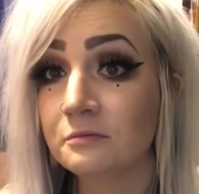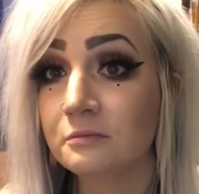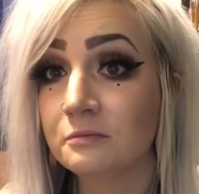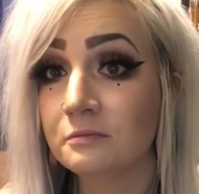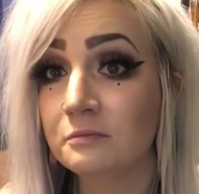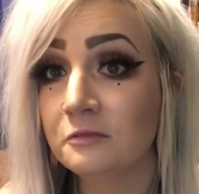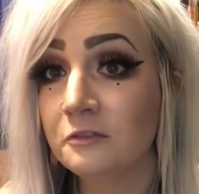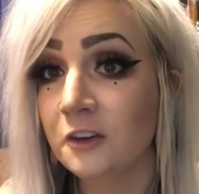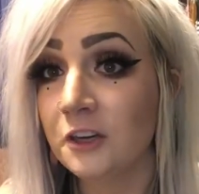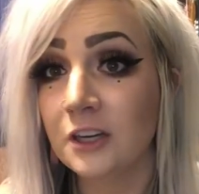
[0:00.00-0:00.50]

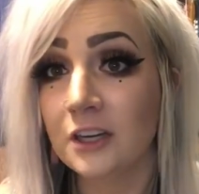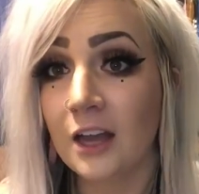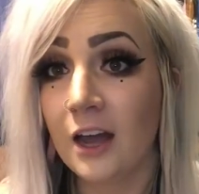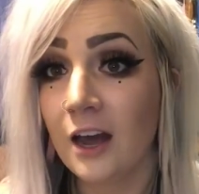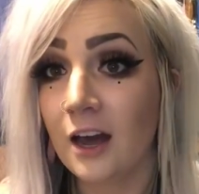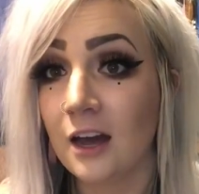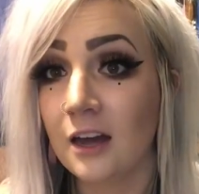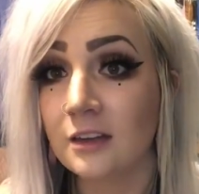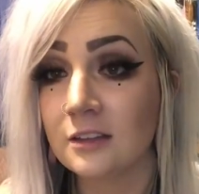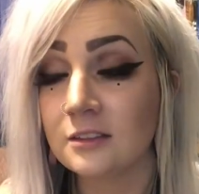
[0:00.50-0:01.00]
Foot
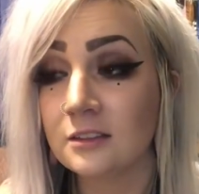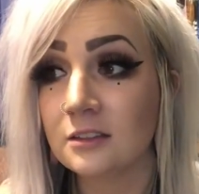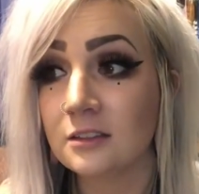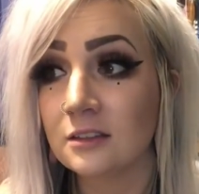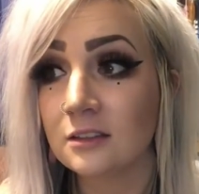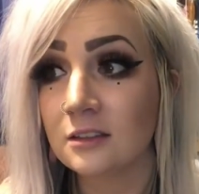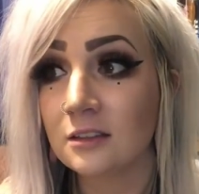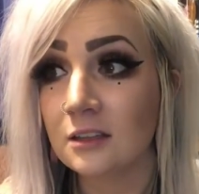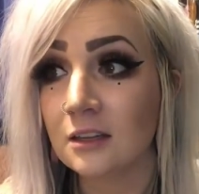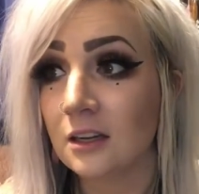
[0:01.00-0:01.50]
cast.
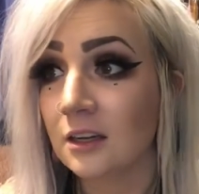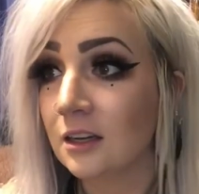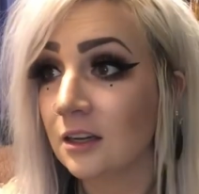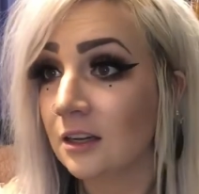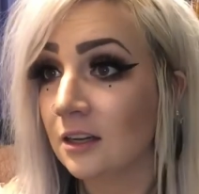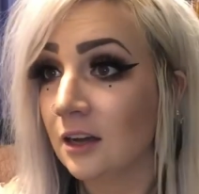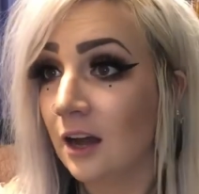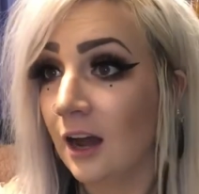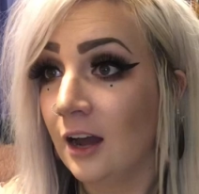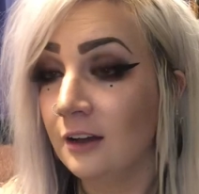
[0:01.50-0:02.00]

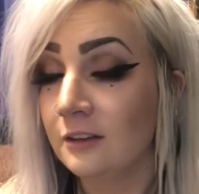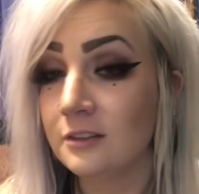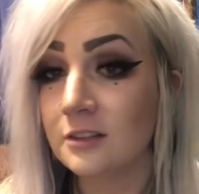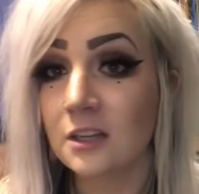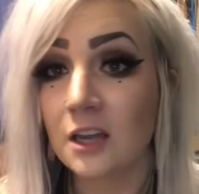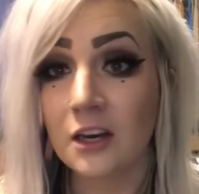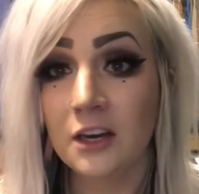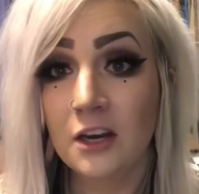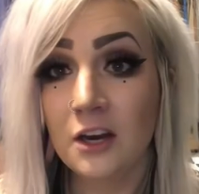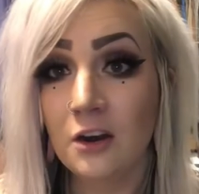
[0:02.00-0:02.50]
I was
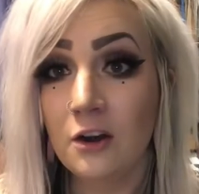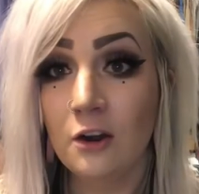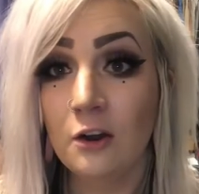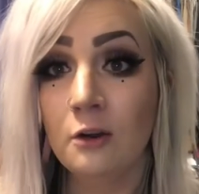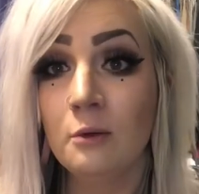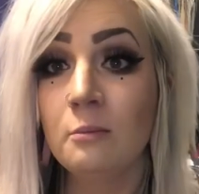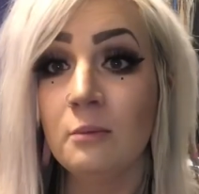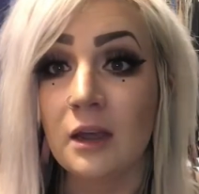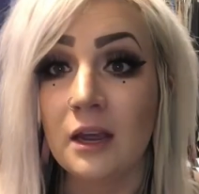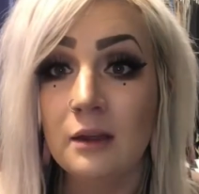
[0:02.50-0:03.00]
like, you know,
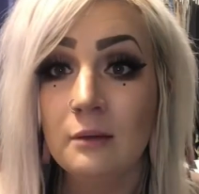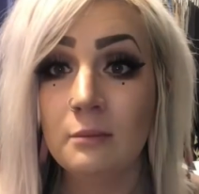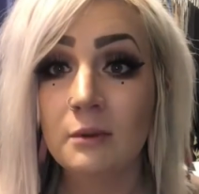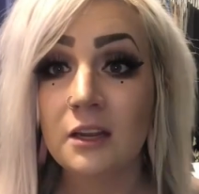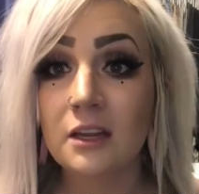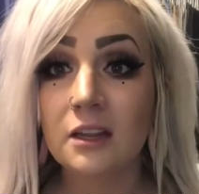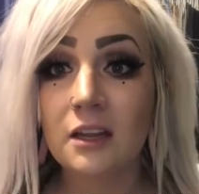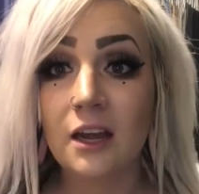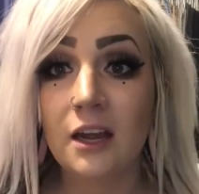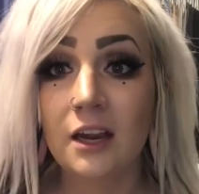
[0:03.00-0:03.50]
maybe
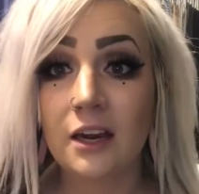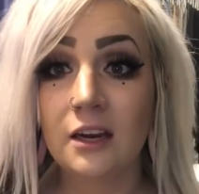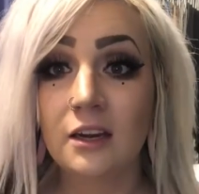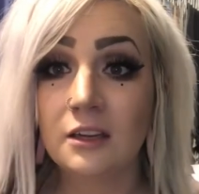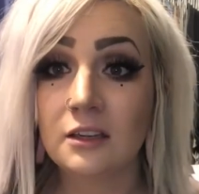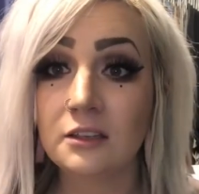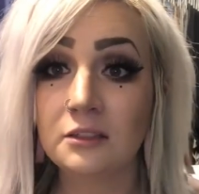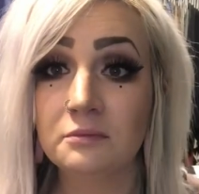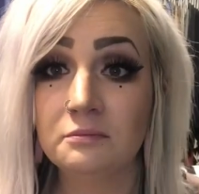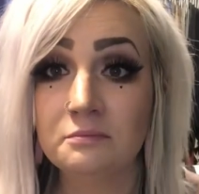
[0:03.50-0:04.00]
like,
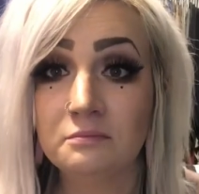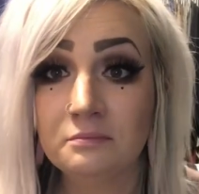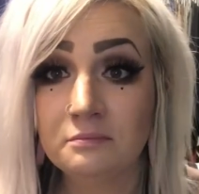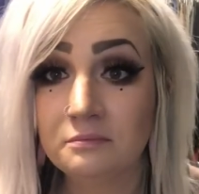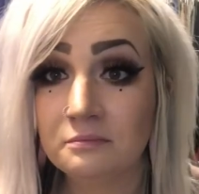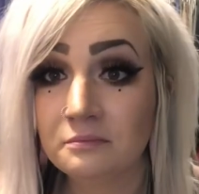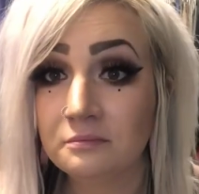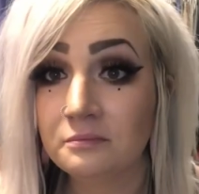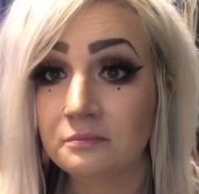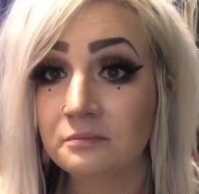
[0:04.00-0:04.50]

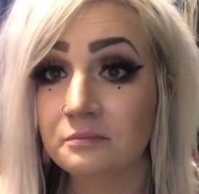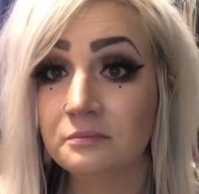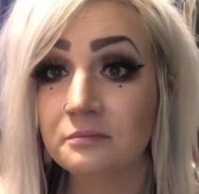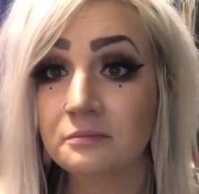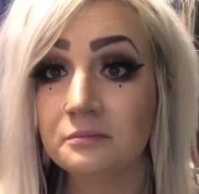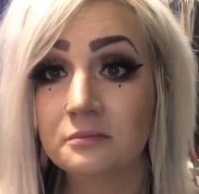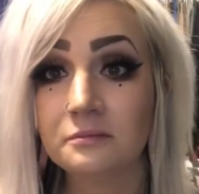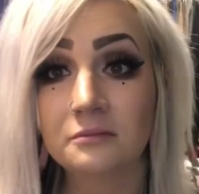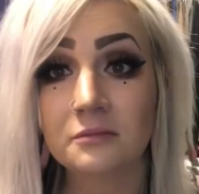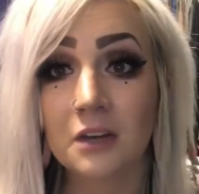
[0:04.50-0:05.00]

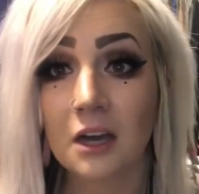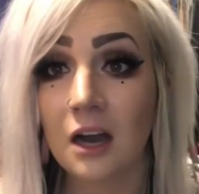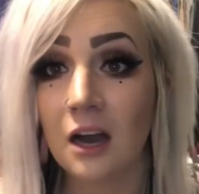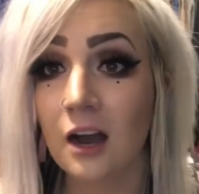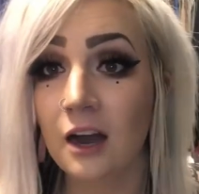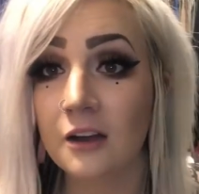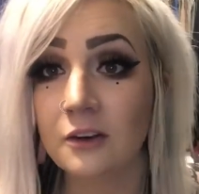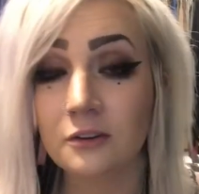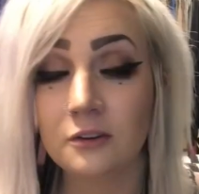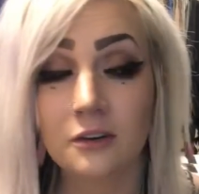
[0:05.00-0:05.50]

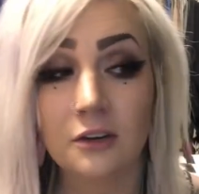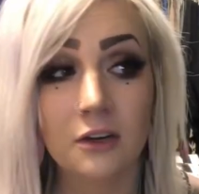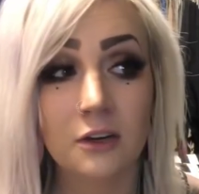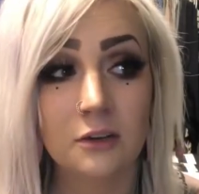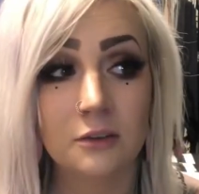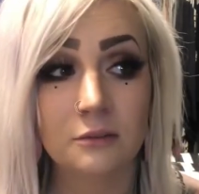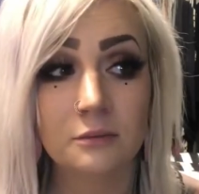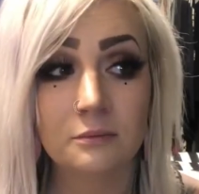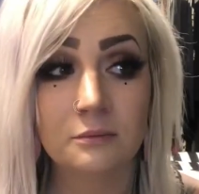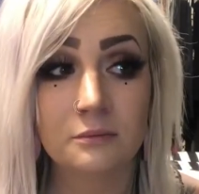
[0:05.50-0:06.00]
I don't
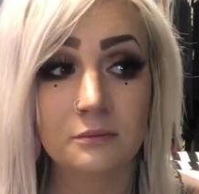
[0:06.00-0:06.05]
know.